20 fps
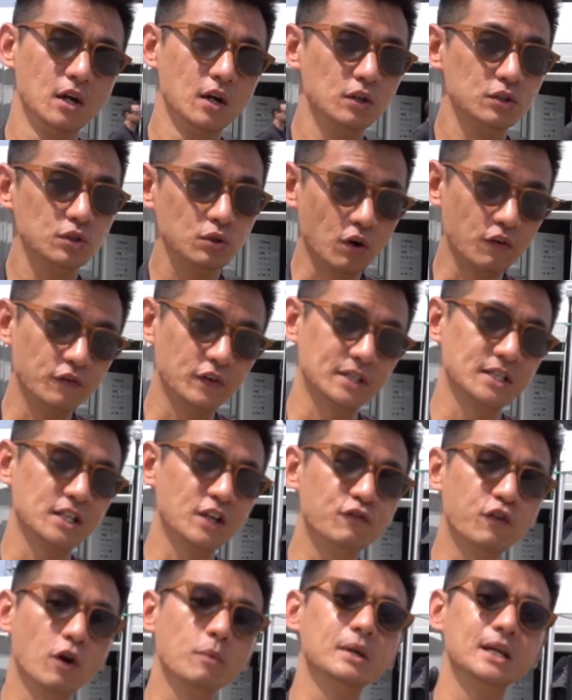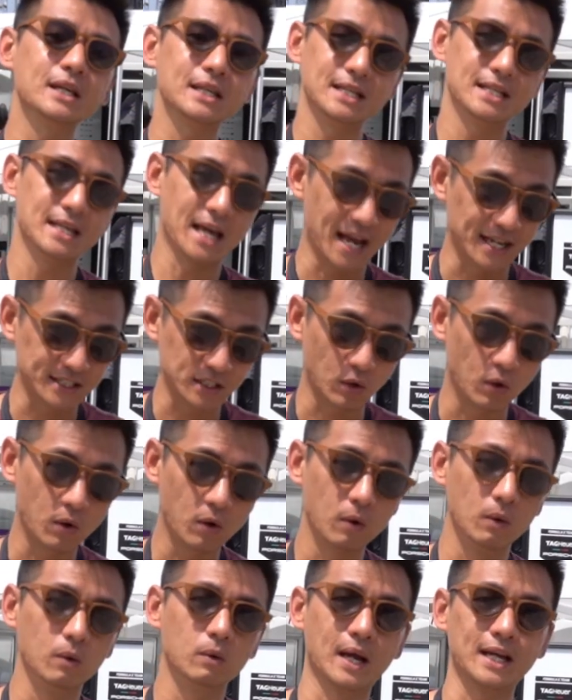So obviously, Formula E as a
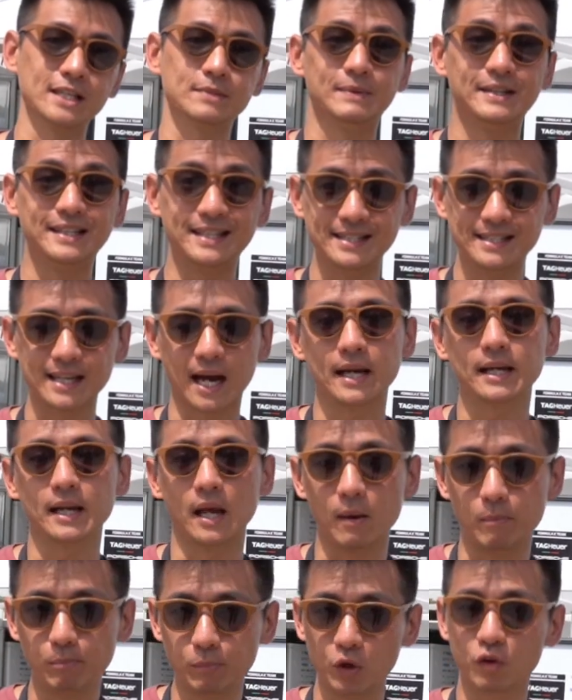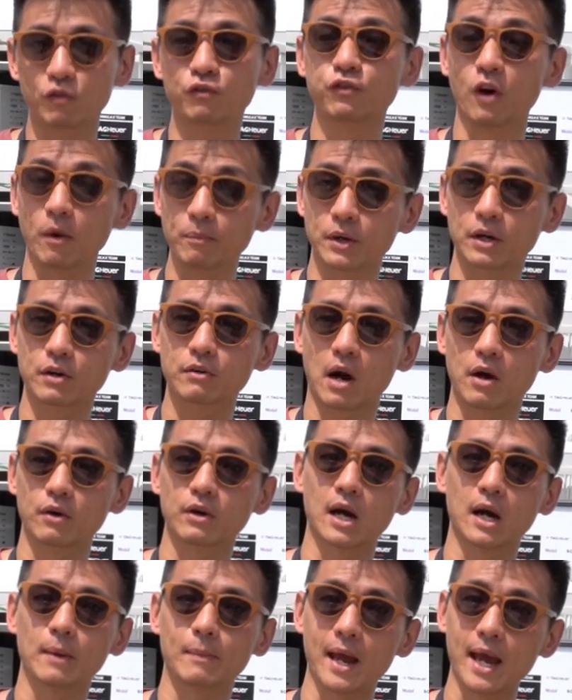whole has been designed and built from the
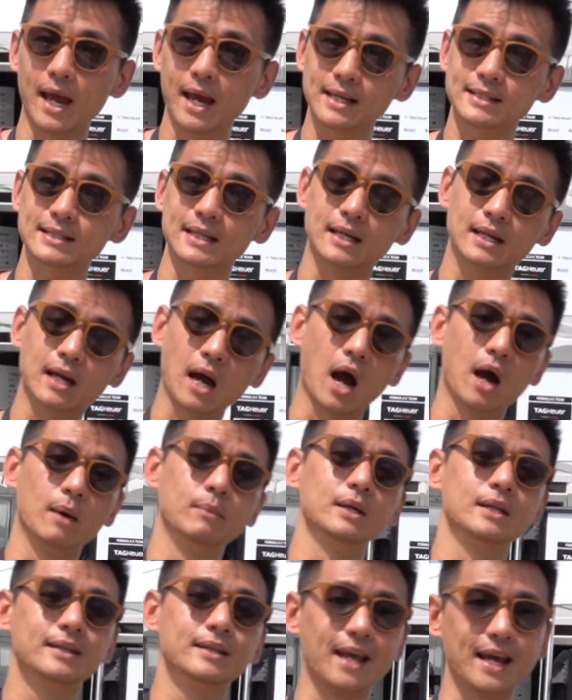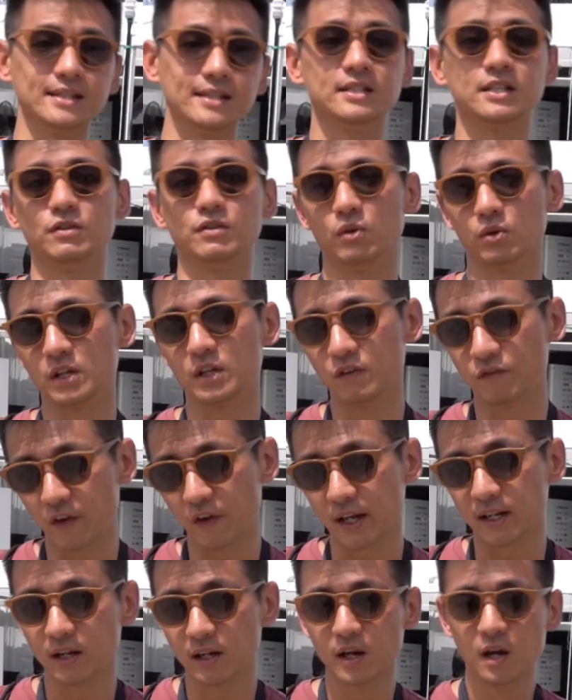ground up as a carbon net zero
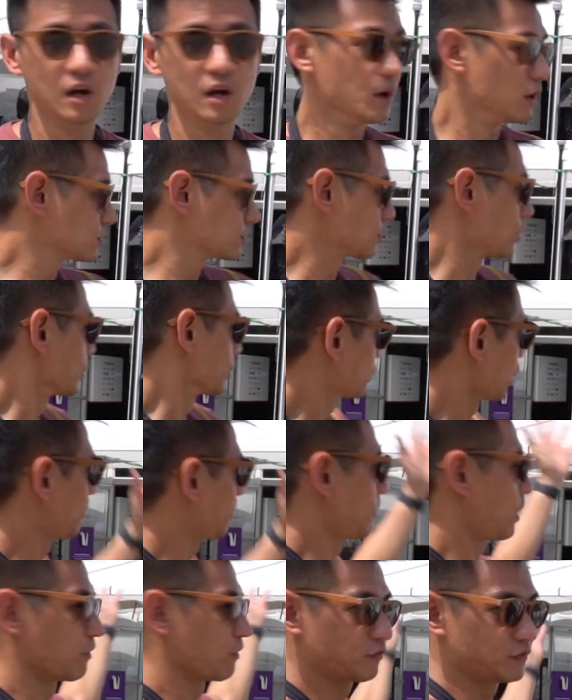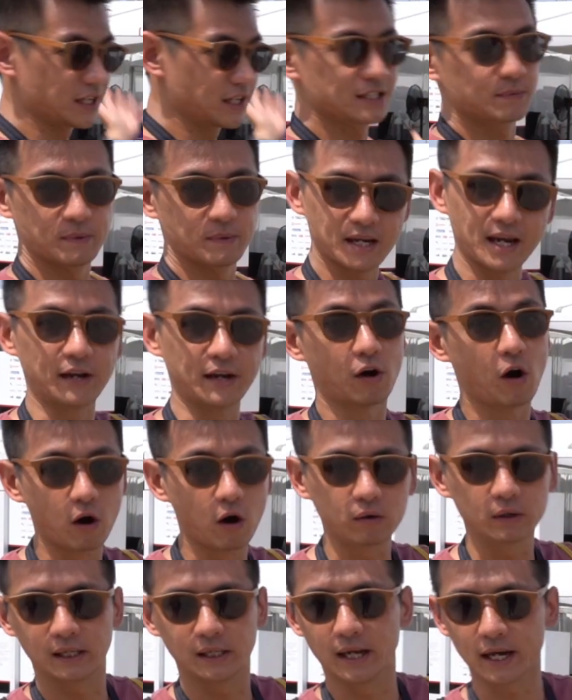event. So on top of this being an
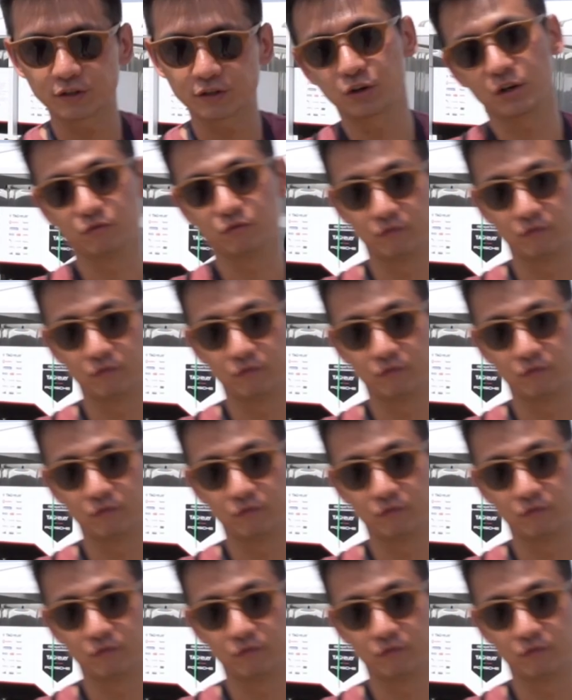all-electric